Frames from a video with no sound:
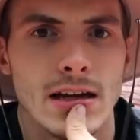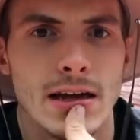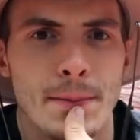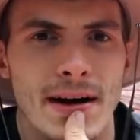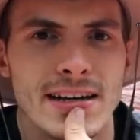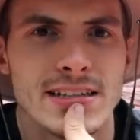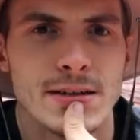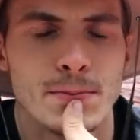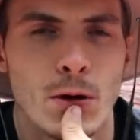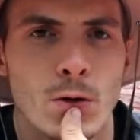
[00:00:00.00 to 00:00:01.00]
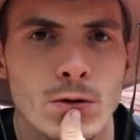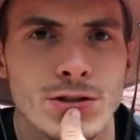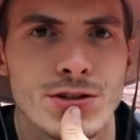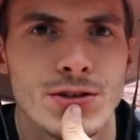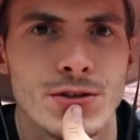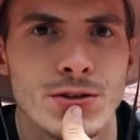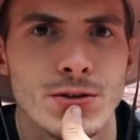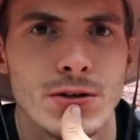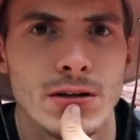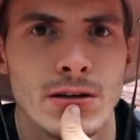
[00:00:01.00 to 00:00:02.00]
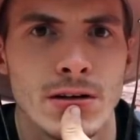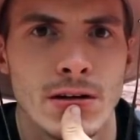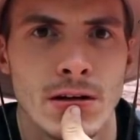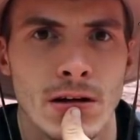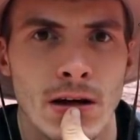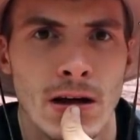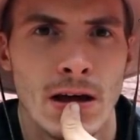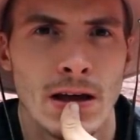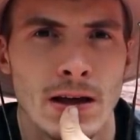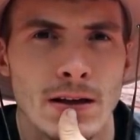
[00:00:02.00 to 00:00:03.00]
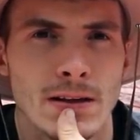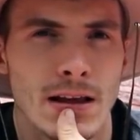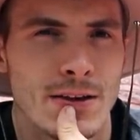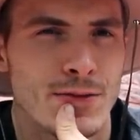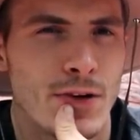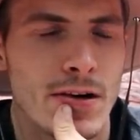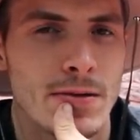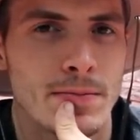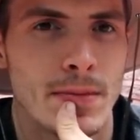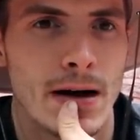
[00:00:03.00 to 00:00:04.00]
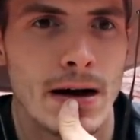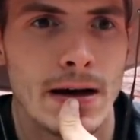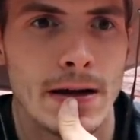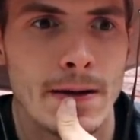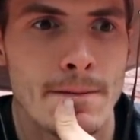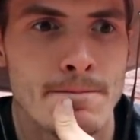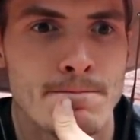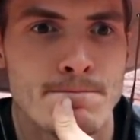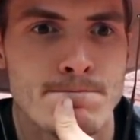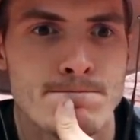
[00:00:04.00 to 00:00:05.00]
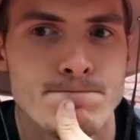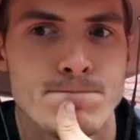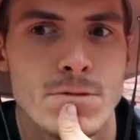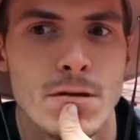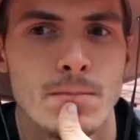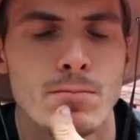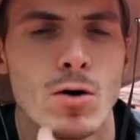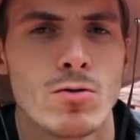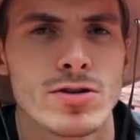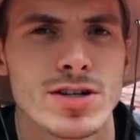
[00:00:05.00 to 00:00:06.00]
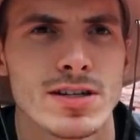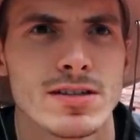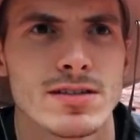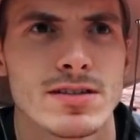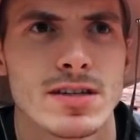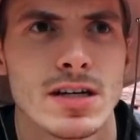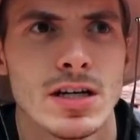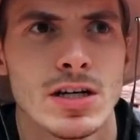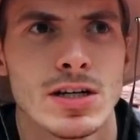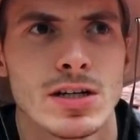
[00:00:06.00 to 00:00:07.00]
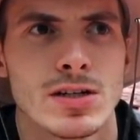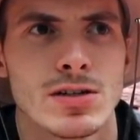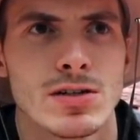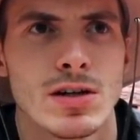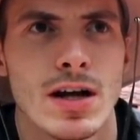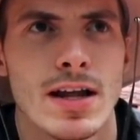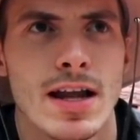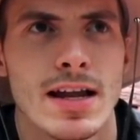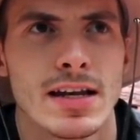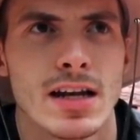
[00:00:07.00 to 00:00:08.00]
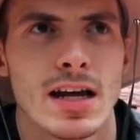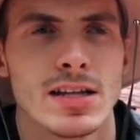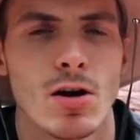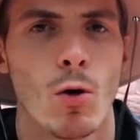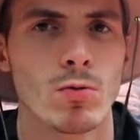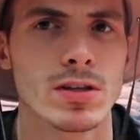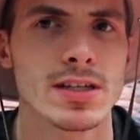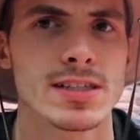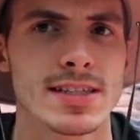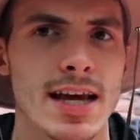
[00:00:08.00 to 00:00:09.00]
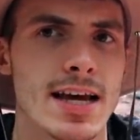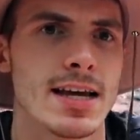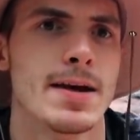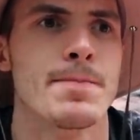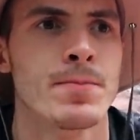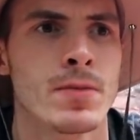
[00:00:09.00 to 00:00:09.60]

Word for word: am I supposed to like fight my emotions and, and only stay